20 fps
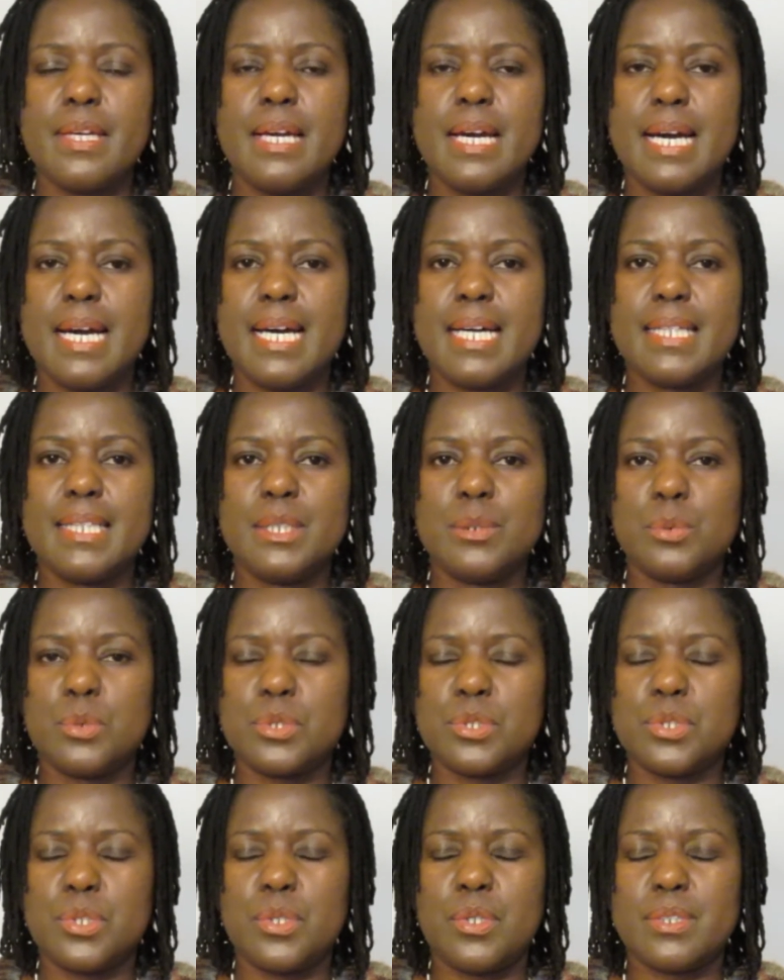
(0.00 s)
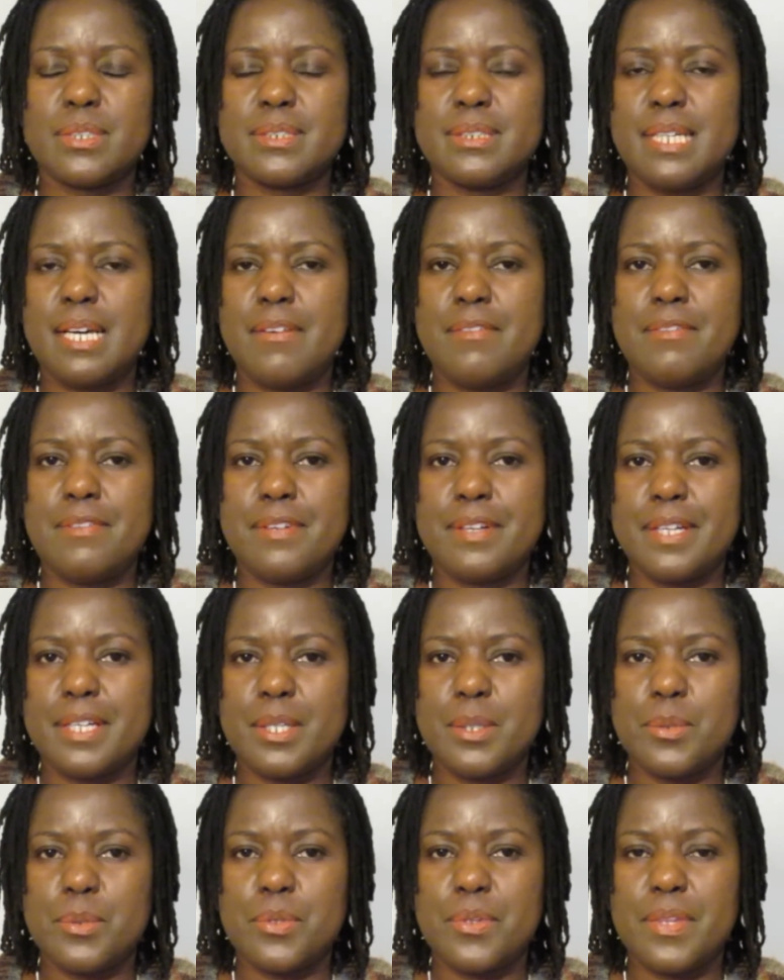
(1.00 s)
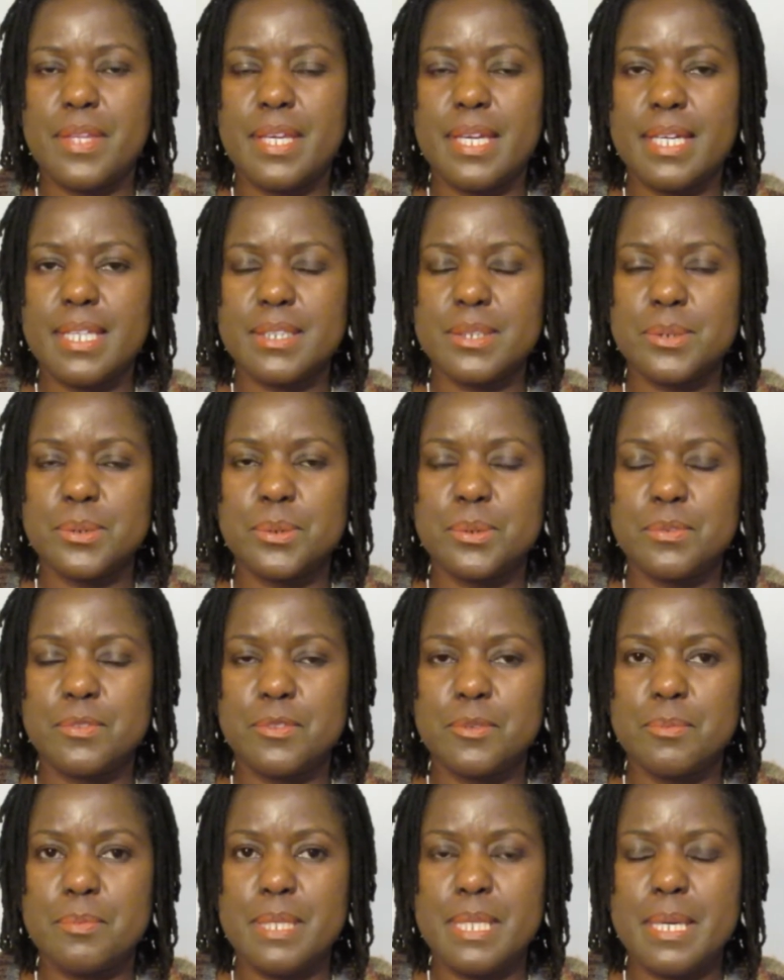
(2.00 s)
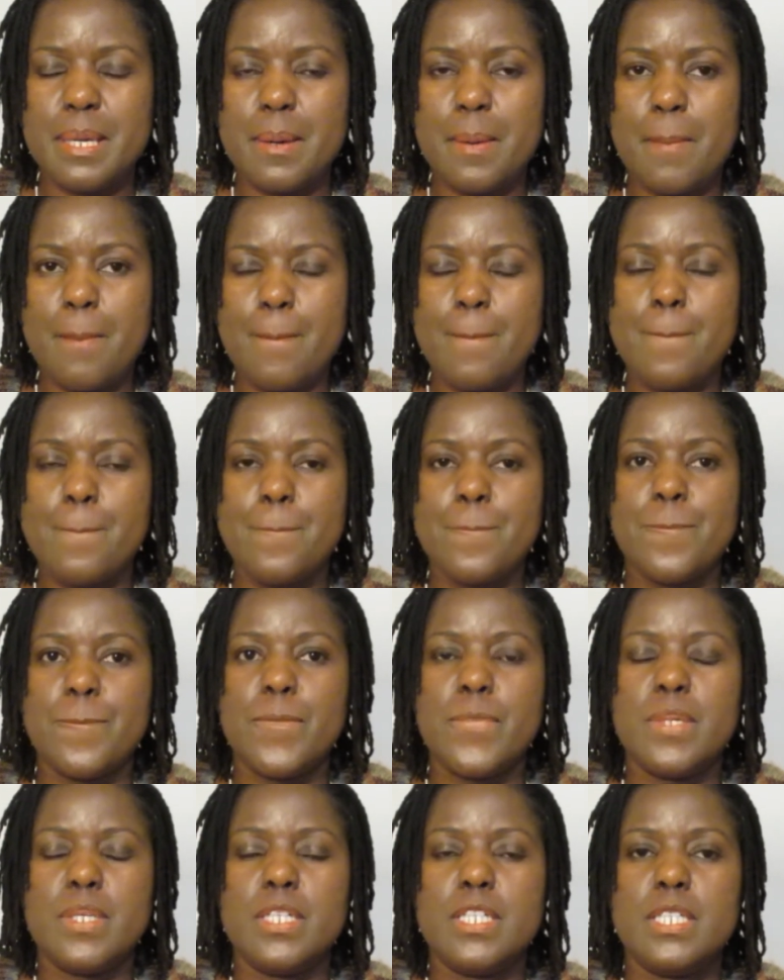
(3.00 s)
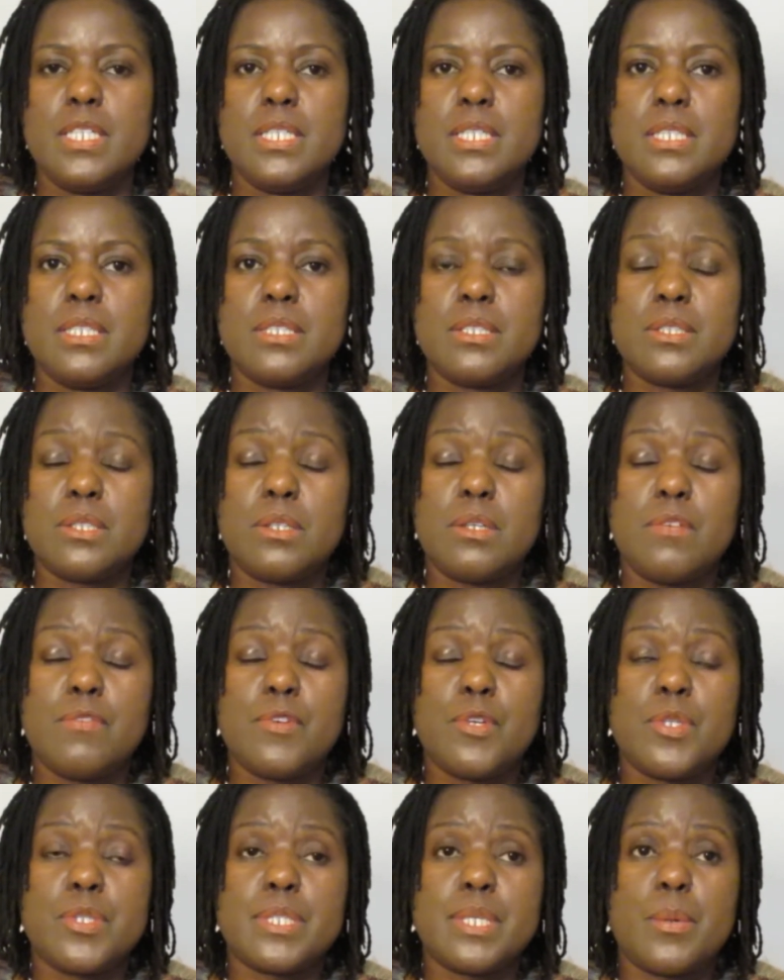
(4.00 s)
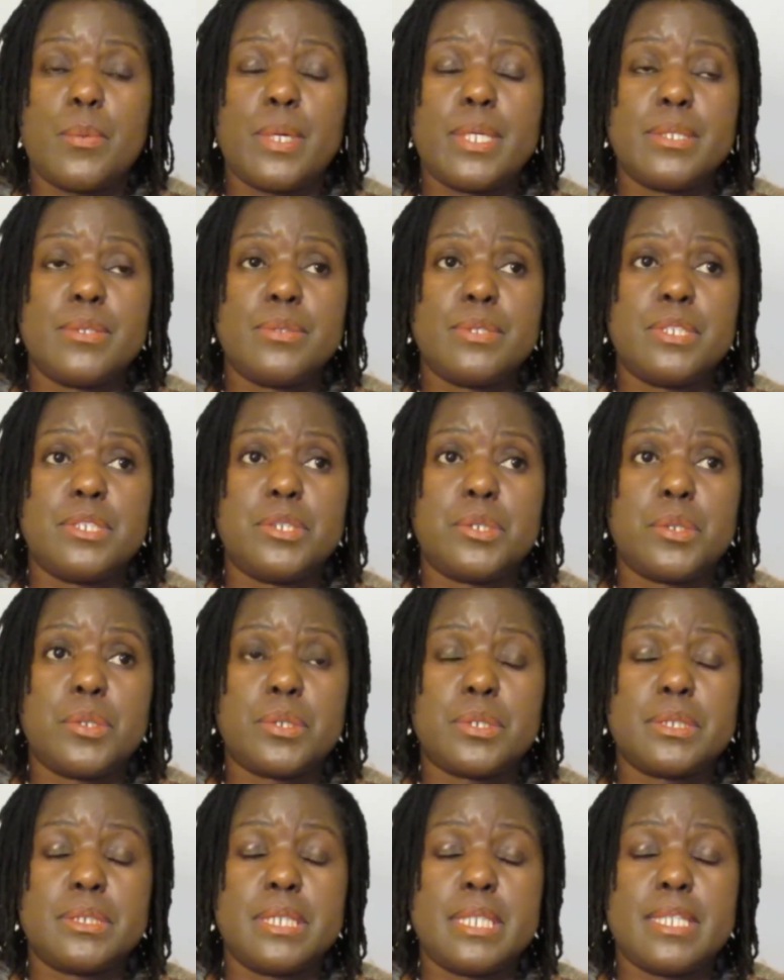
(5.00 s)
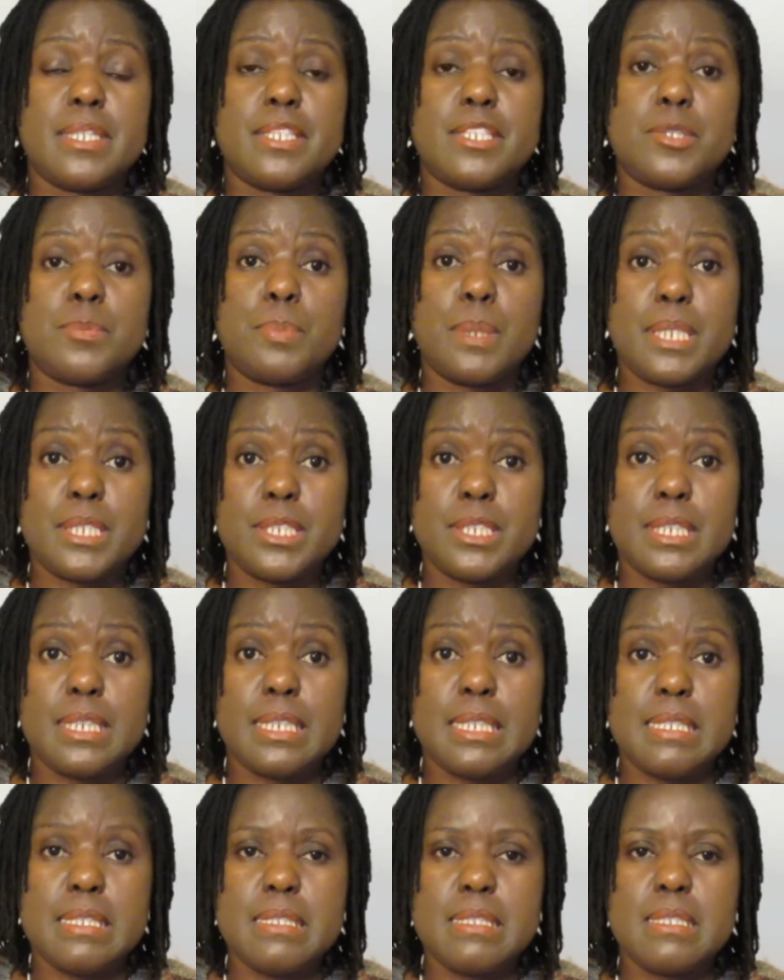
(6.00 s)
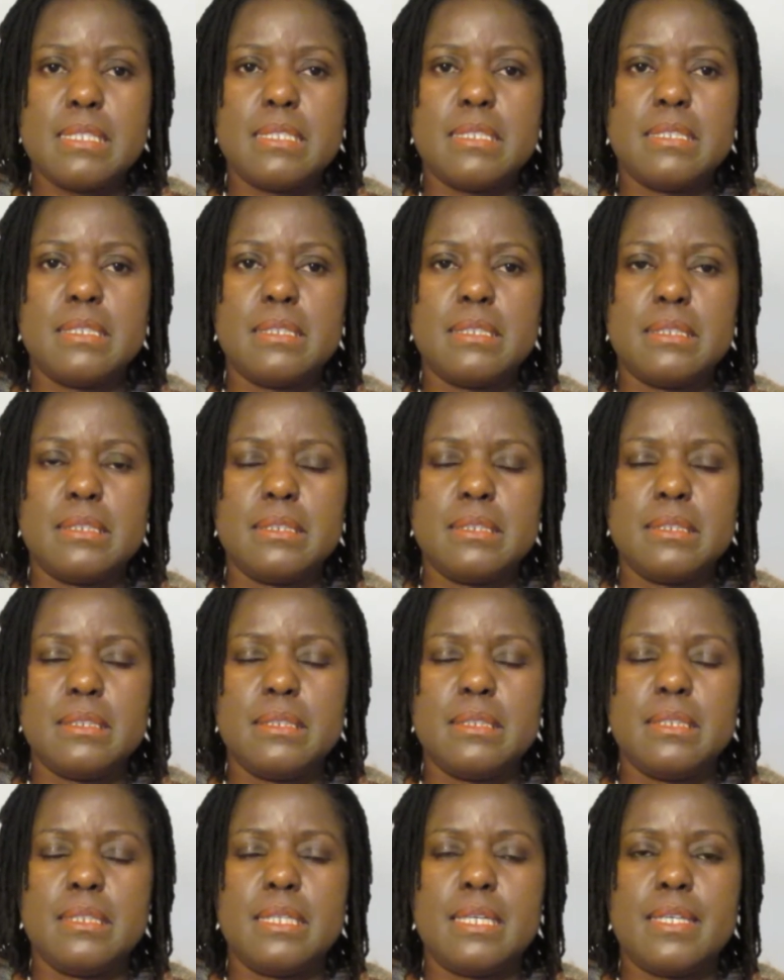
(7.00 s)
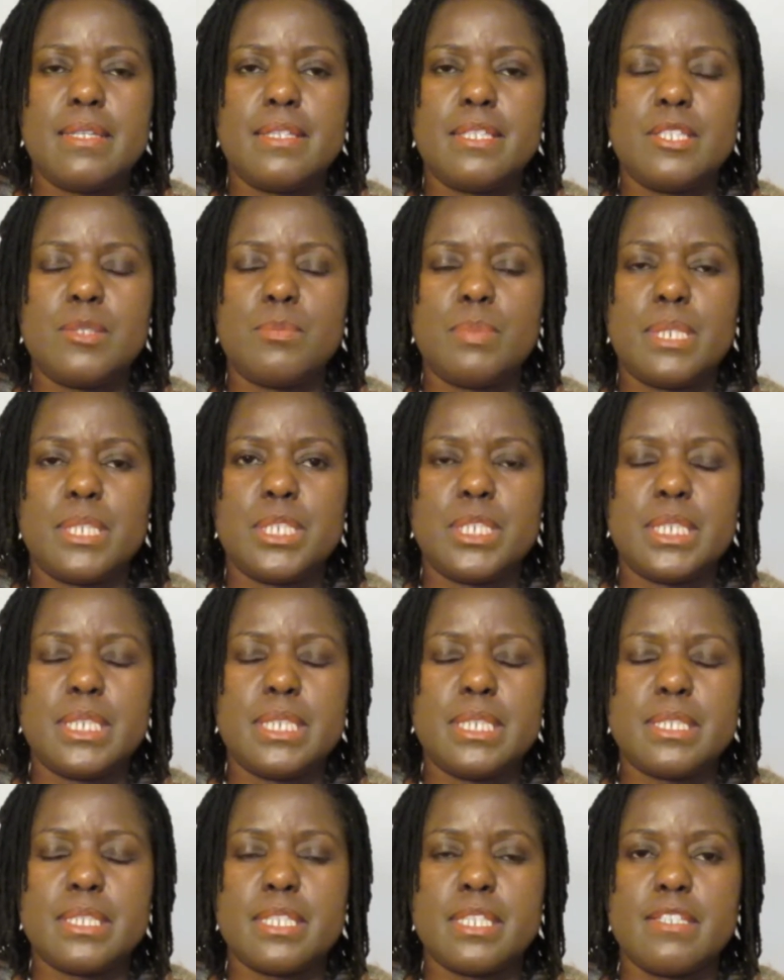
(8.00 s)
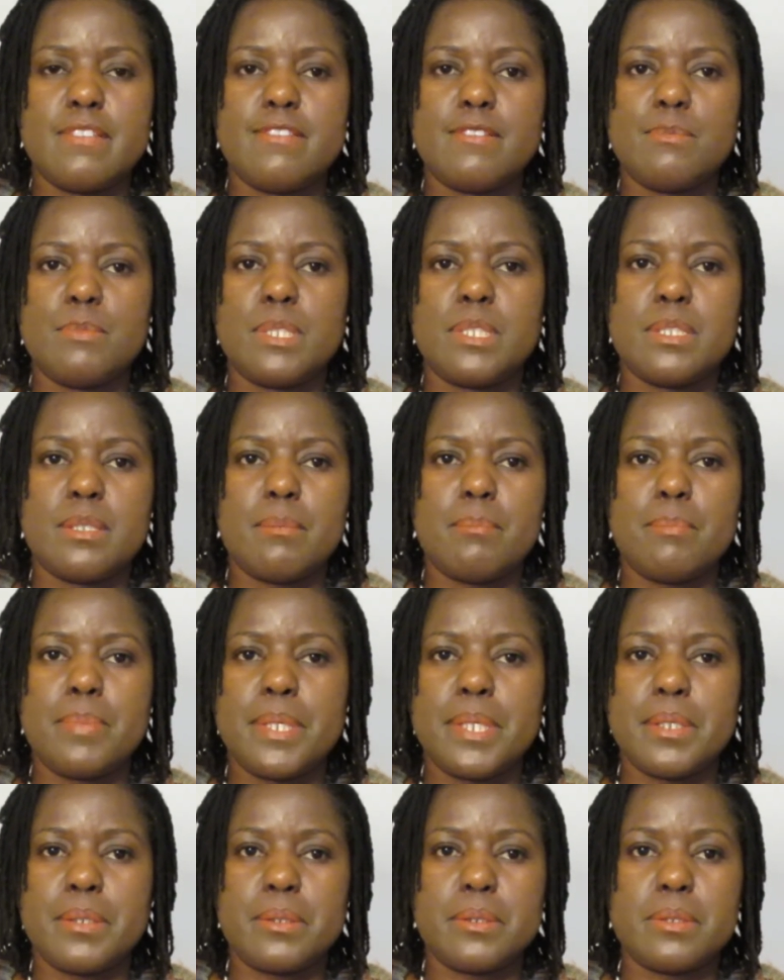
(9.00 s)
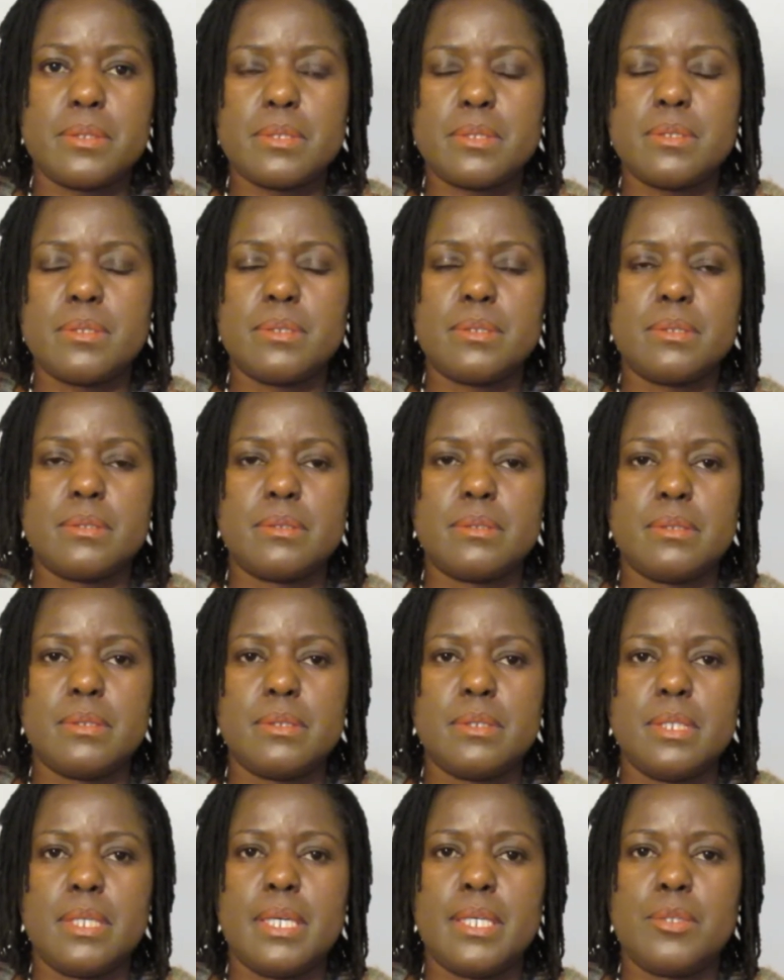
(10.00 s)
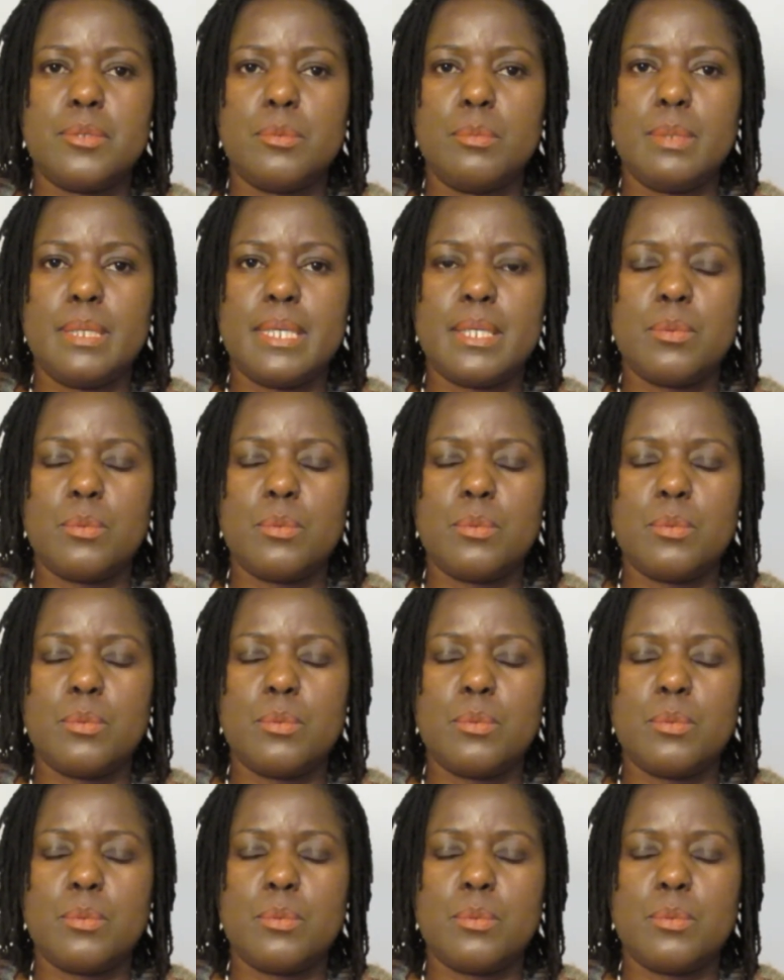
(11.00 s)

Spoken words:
and it was not a very good thing at all for me. So of course I went to the doctor, the specialist, and this specialist gives me some pills. I do blood